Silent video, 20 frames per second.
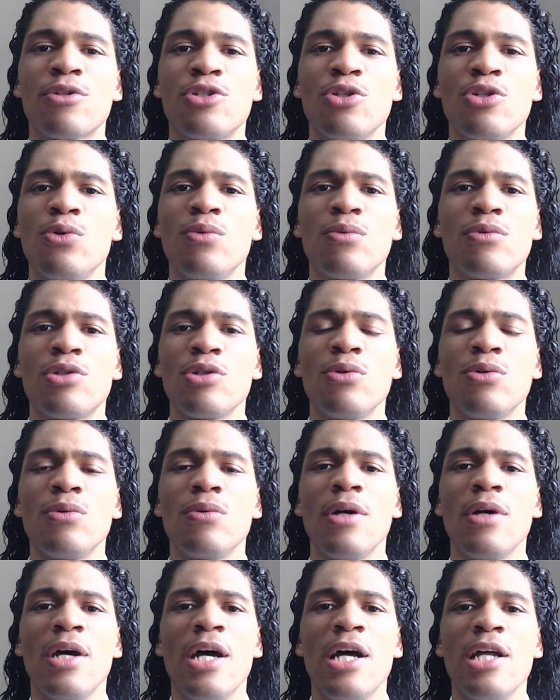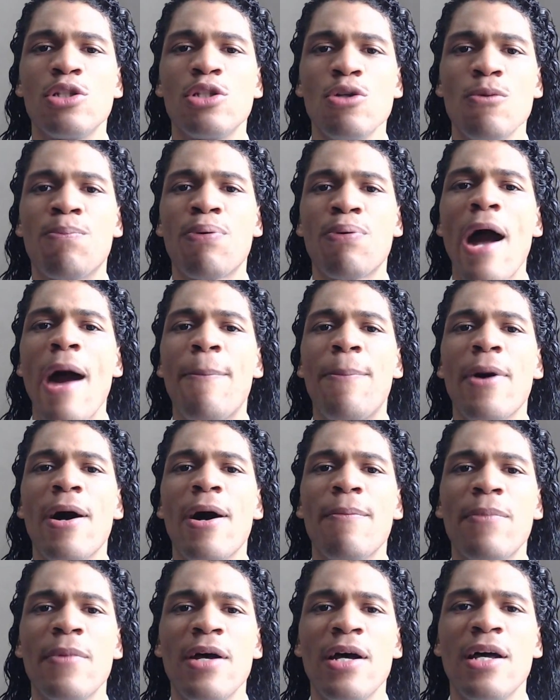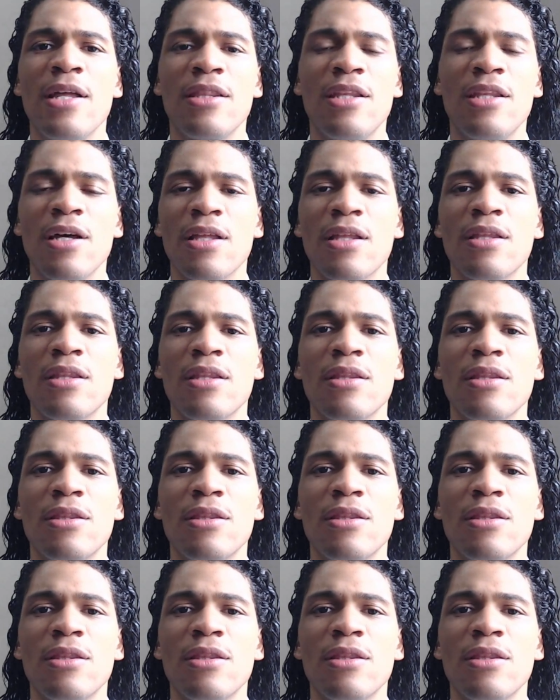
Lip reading: to prop up the